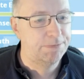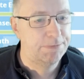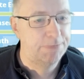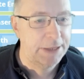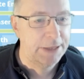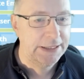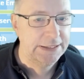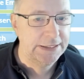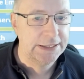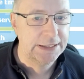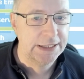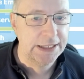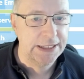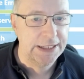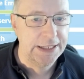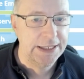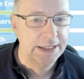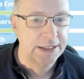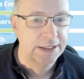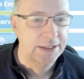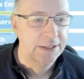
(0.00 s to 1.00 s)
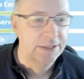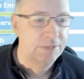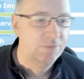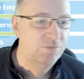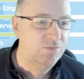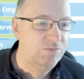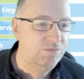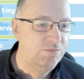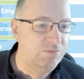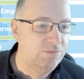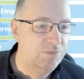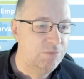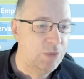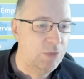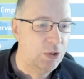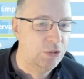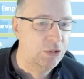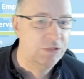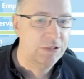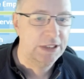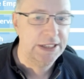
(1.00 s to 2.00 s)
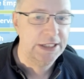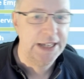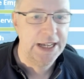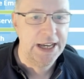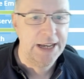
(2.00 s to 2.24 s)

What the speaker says: basically moderately